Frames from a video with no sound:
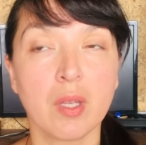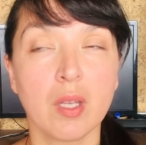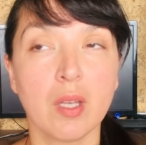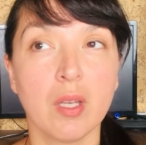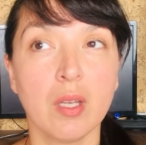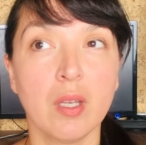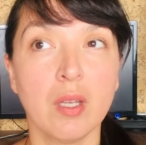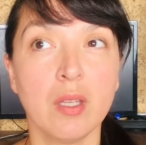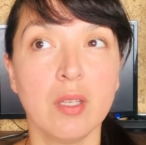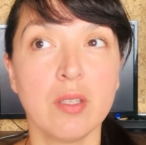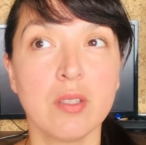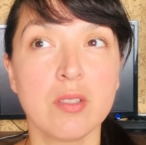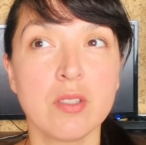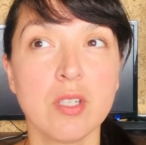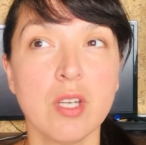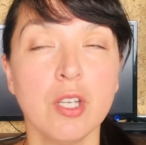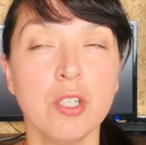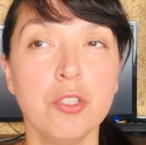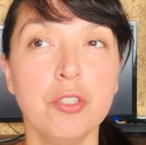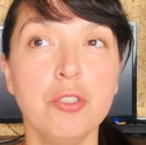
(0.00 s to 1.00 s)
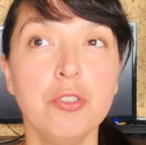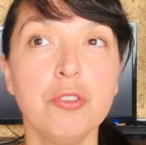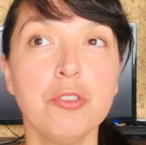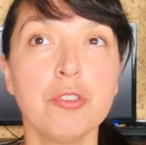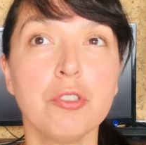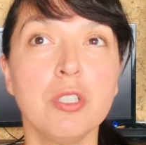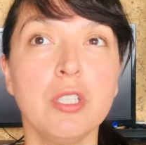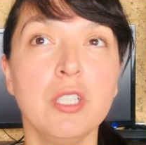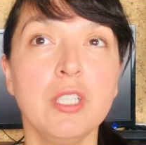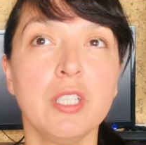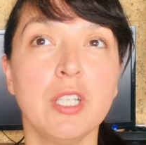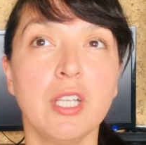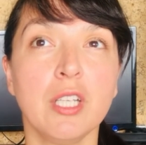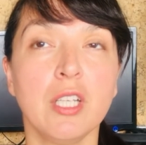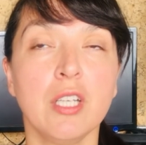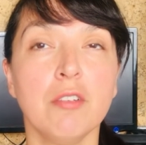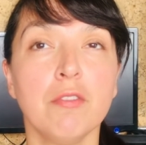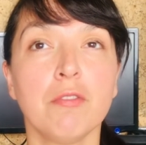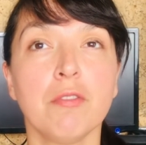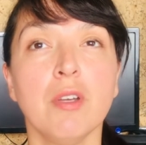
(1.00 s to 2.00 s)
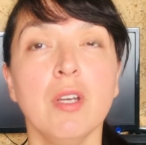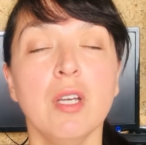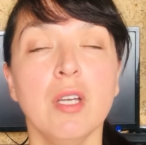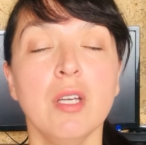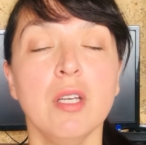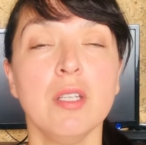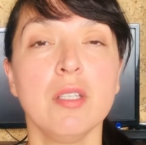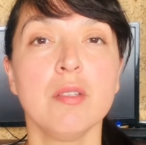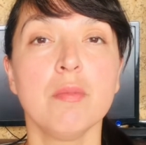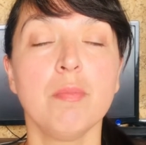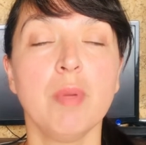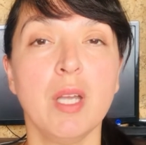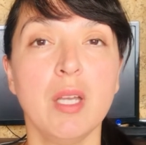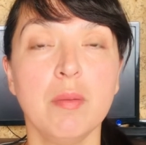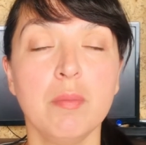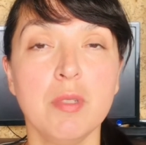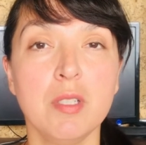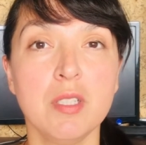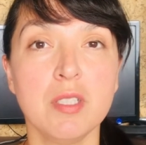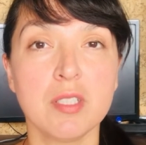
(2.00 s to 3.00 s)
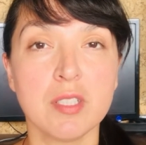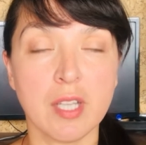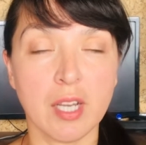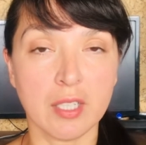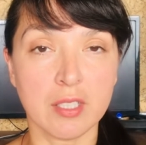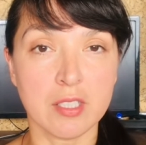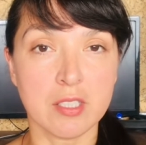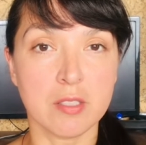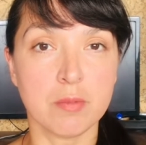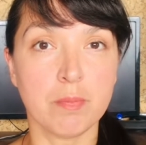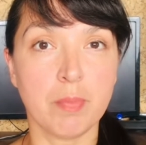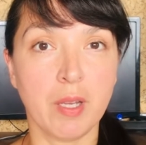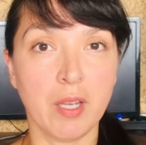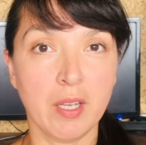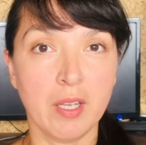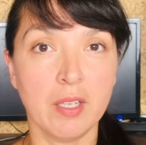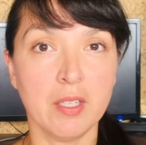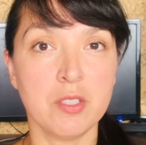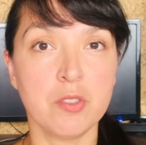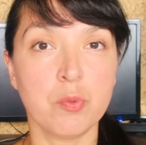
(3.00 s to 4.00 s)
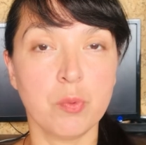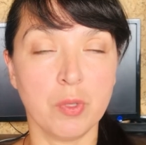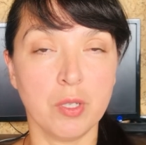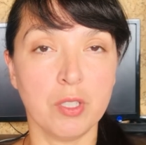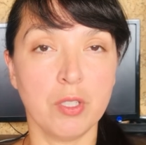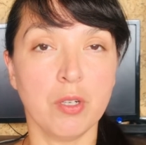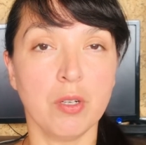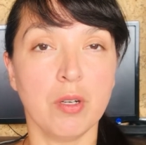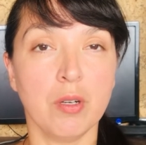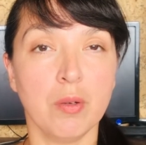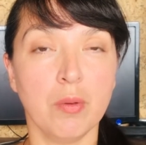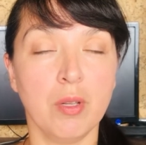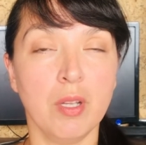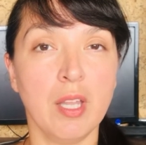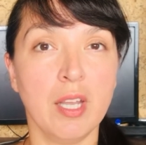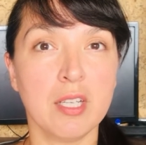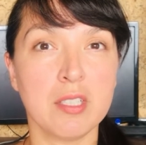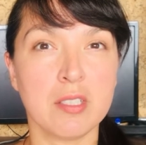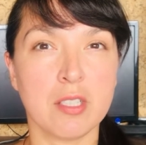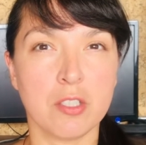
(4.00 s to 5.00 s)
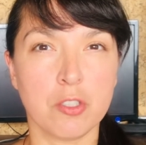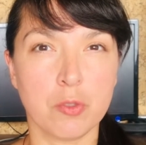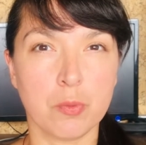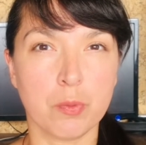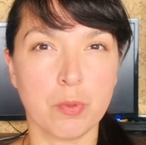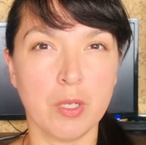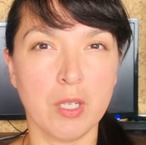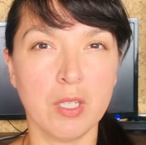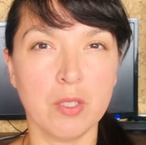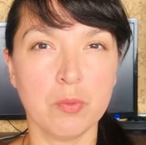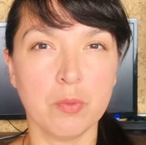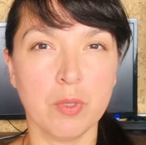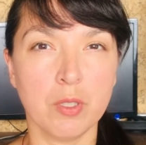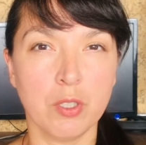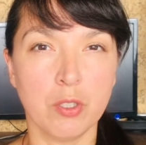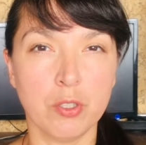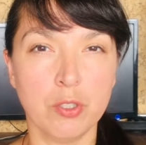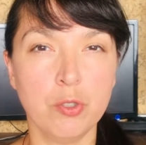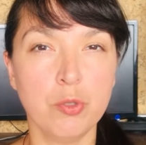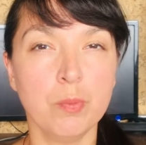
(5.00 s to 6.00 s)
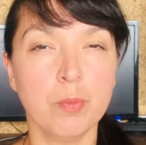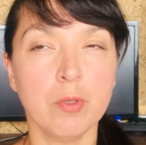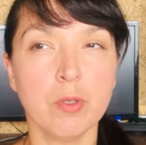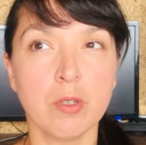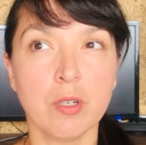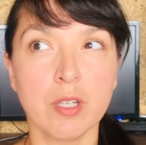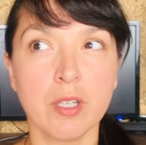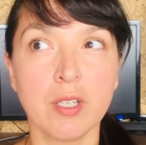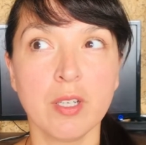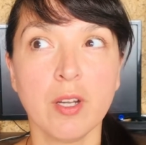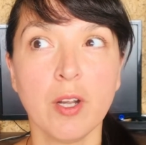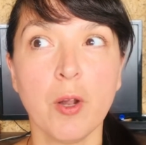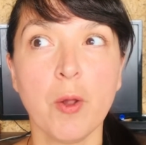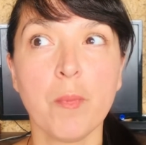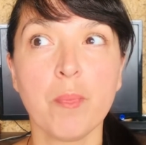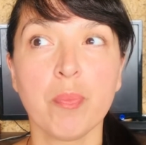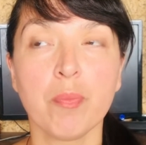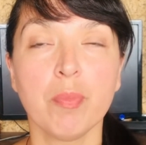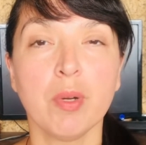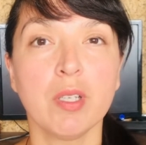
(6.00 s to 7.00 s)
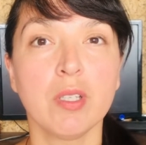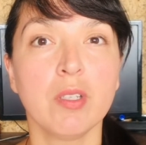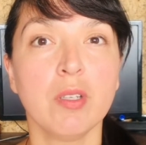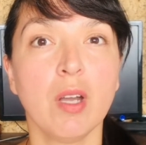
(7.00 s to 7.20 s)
And usually they give the babies like this pants where your legs are spread when you're newborn. But